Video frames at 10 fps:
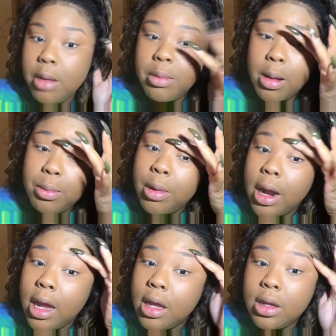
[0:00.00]
my
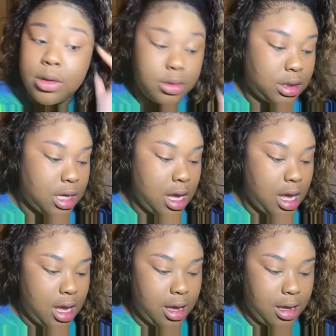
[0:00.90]
brows
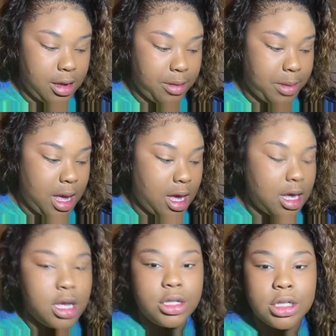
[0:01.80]

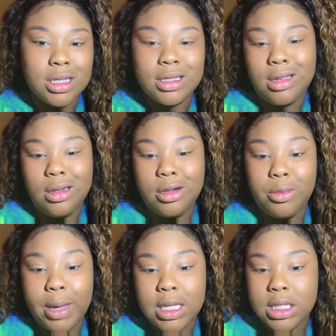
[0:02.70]
and just a
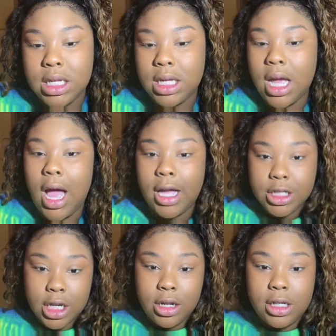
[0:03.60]
little basic
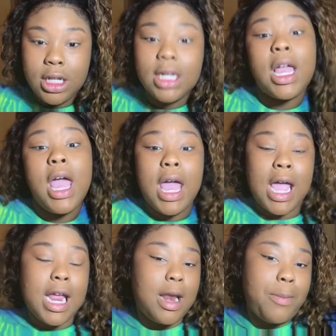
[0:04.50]
eyeshadow look,
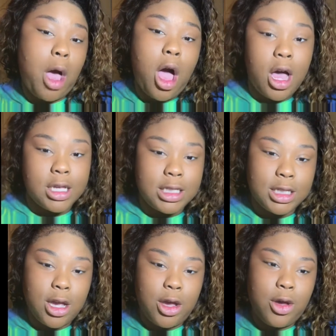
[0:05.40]
and I'm
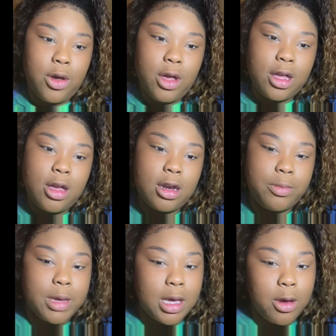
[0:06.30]
also
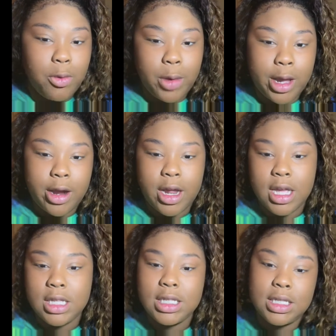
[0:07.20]
gonna be
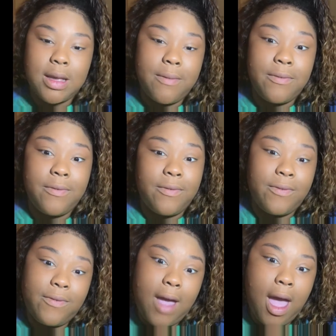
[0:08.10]
wearing some
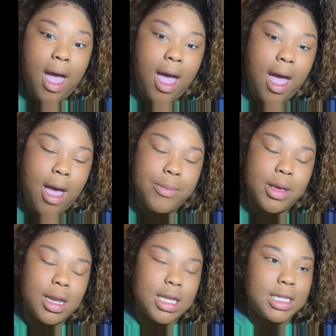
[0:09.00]

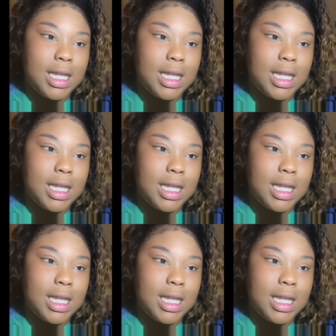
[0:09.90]
fabulous